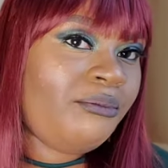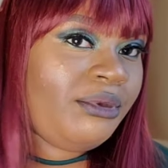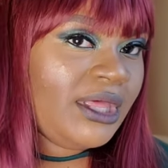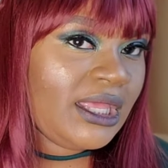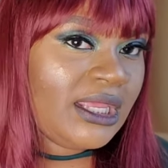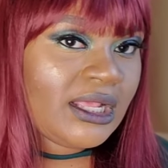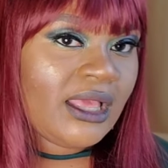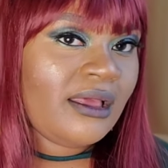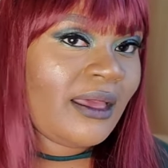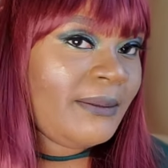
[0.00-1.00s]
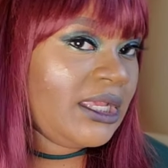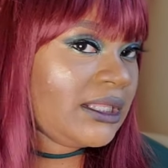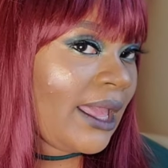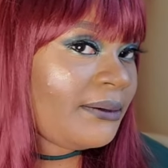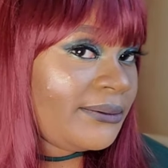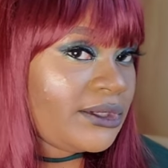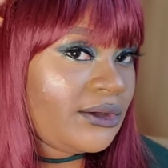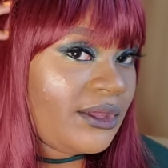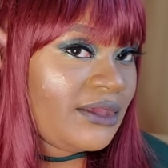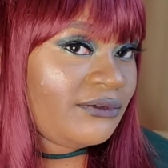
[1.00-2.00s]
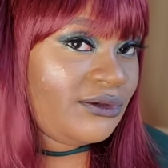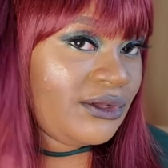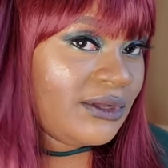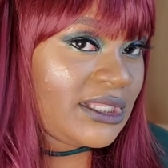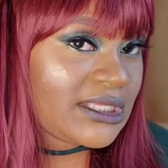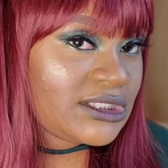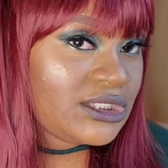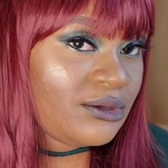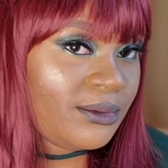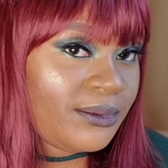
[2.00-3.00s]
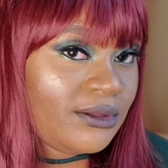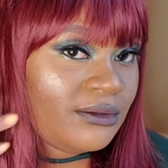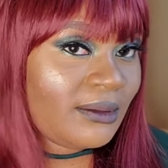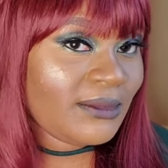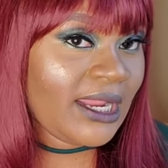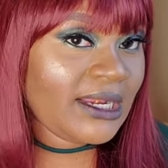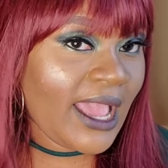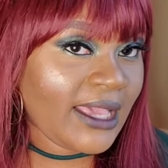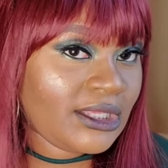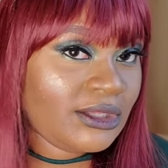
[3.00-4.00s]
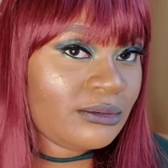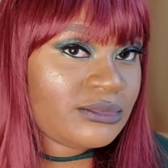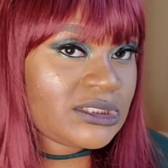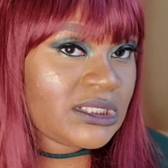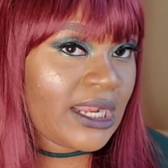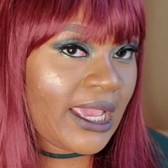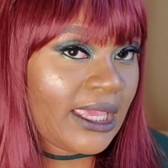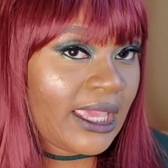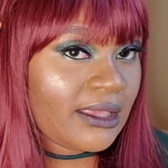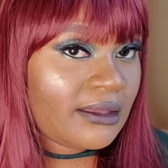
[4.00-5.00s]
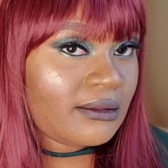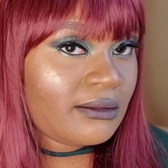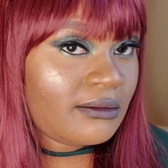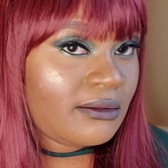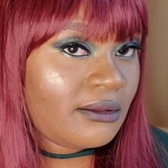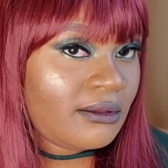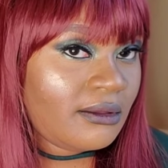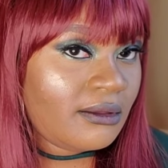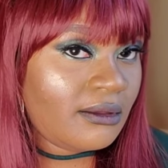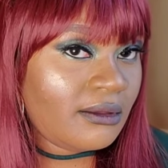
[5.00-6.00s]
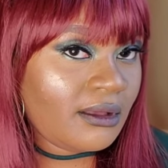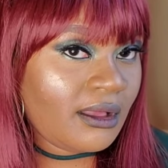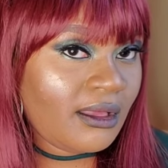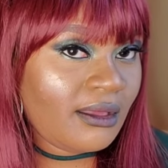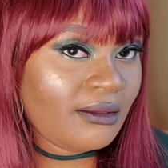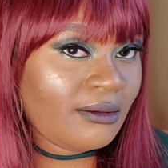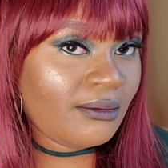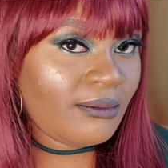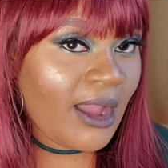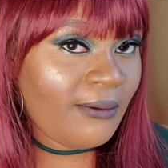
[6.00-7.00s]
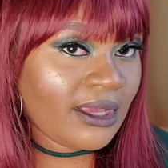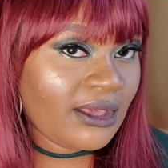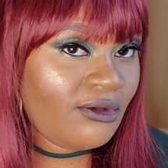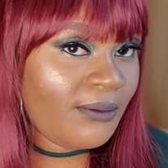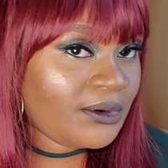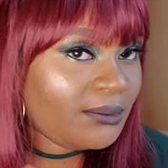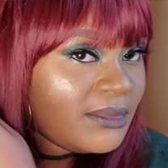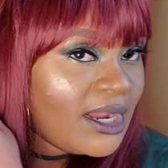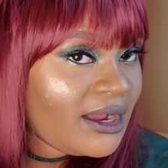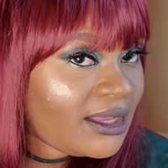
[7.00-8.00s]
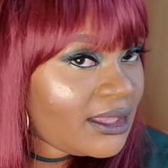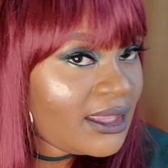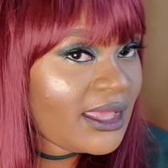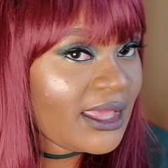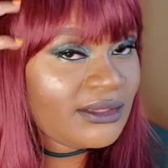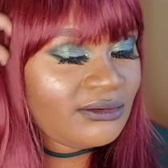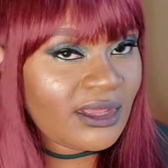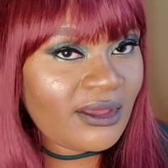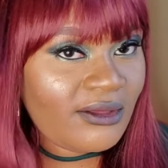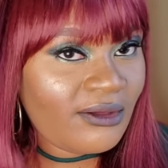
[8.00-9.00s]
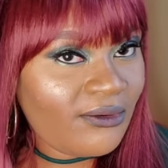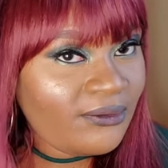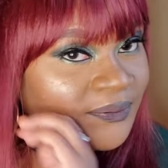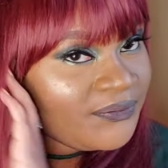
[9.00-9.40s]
But, I mean, a lot of people do it. If you do it, that's you, boo-boo. I'm not knocking you. I'm just saying I can't. I work in corporate America, and you know,